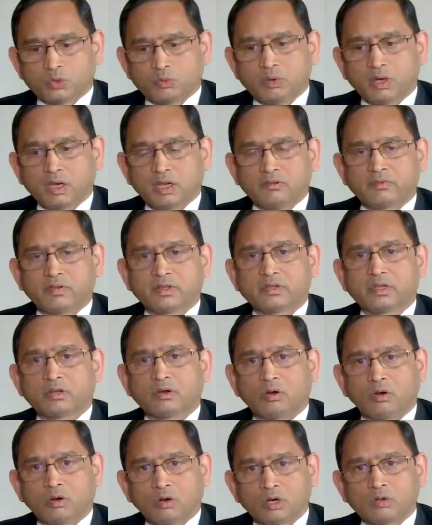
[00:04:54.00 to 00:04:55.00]
be ring fencing
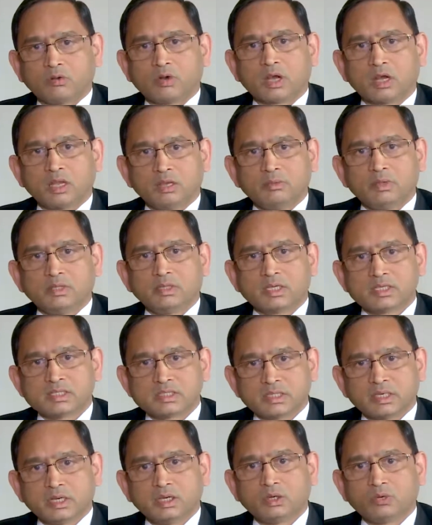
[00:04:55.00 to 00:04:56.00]
all our retail
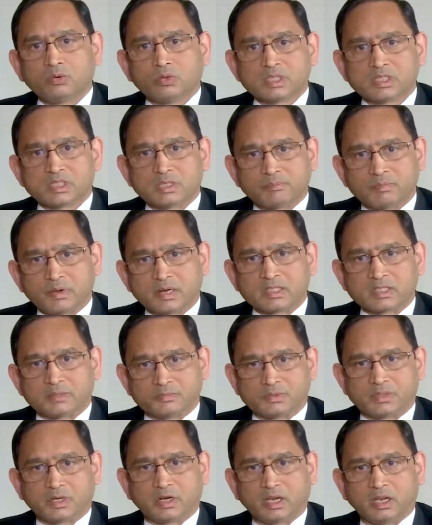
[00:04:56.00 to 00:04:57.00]
business into a separate
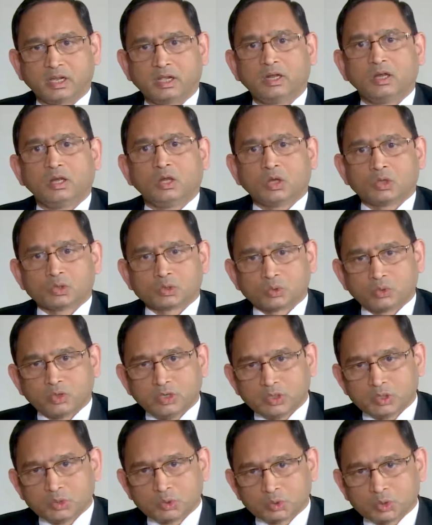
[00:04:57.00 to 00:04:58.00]
subsidiary. So
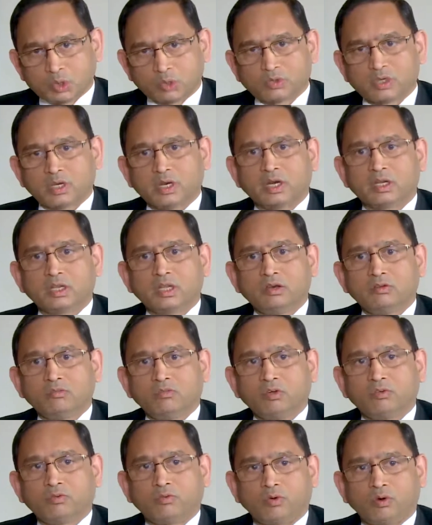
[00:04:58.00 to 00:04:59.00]
in 2018
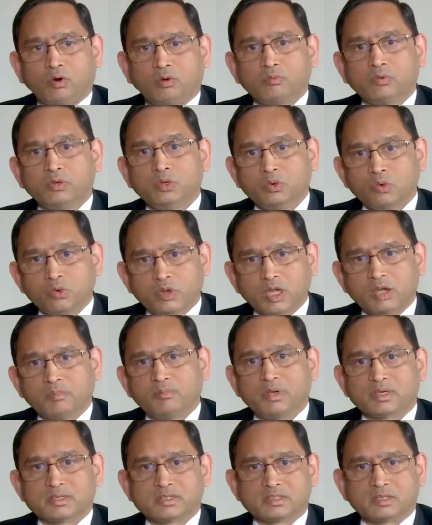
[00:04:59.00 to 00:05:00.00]
we formed UK
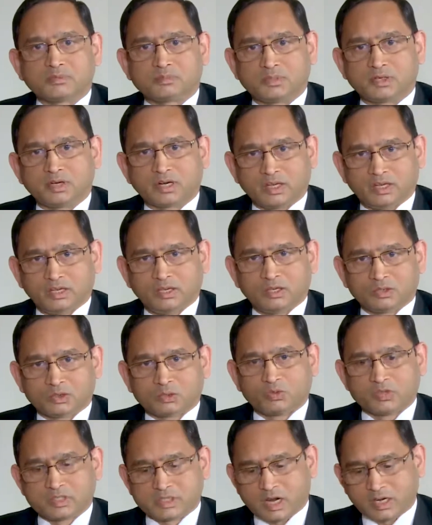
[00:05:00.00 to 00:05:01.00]
based subsidiary. So
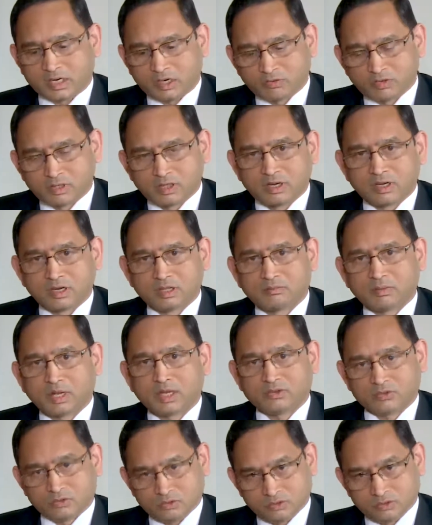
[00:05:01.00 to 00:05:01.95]
we started with London branch, so